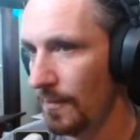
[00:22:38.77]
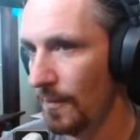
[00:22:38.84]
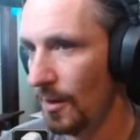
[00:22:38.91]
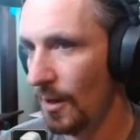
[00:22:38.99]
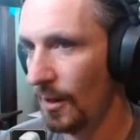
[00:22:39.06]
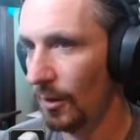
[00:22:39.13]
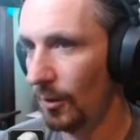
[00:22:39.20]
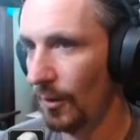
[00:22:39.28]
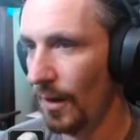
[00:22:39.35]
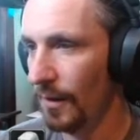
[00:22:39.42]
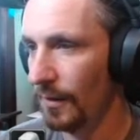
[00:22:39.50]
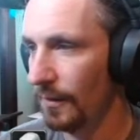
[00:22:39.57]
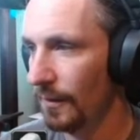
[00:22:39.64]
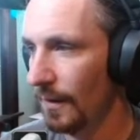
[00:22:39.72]
All right, hold
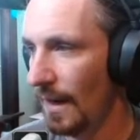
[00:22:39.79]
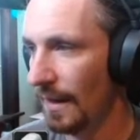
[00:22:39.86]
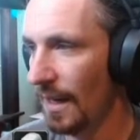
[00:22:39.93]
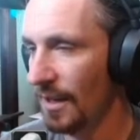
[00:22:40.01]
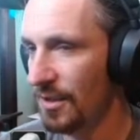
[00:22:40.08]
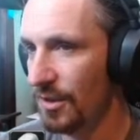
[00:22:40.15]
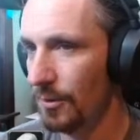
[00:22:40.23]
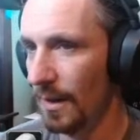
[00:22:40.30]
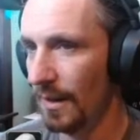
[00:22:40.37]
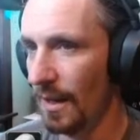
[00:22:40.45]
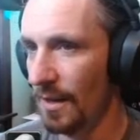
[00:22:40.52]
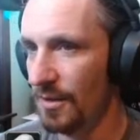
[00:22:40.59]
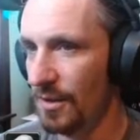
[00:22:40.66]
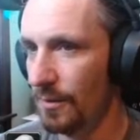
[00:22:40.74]
on. I got you.
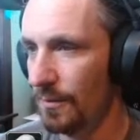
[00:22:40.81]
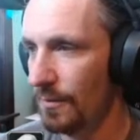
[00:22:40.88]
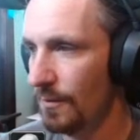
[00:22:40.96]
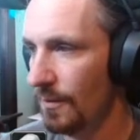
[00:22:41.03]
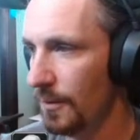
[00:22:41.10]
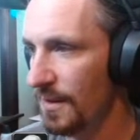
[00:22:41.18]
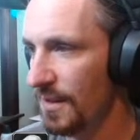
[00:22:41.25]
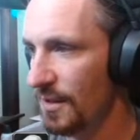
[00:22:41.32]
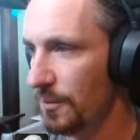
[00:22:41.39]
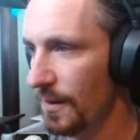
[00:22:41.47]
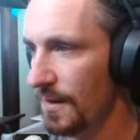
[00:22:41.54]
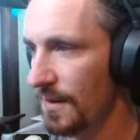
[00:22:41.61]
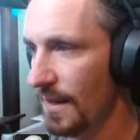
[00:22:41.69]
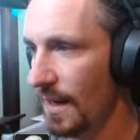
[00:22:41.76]
What's this
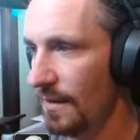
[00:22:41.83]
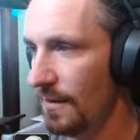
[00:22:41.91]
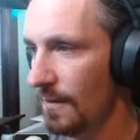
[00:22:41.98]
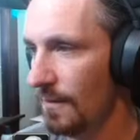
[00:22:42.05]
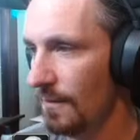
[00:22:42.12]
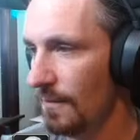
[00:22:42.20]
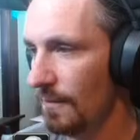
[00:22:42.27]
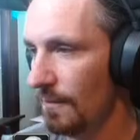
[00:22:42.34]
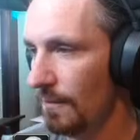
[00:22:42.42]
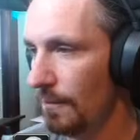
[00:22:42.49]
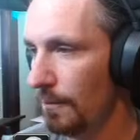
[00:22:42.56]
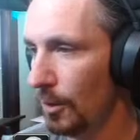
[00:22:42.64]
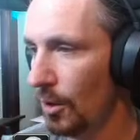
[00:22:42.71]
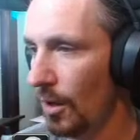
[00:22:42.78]
one say?
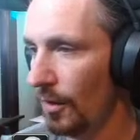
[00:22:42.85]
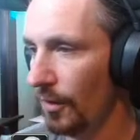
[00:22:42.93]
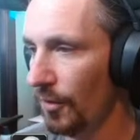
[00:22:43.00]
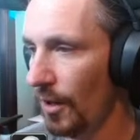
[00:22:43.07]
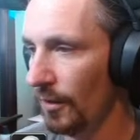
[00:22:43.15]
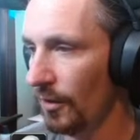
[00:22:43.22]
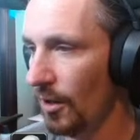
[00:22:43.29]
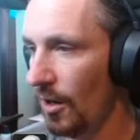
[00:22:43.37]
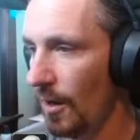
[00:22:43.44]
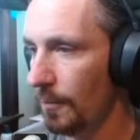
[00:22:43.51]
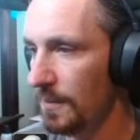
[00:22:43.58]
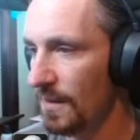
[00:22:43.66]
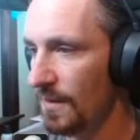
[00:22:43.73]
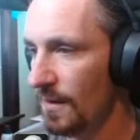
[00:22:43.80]
Muraga's on
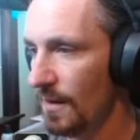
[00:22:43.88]
comms.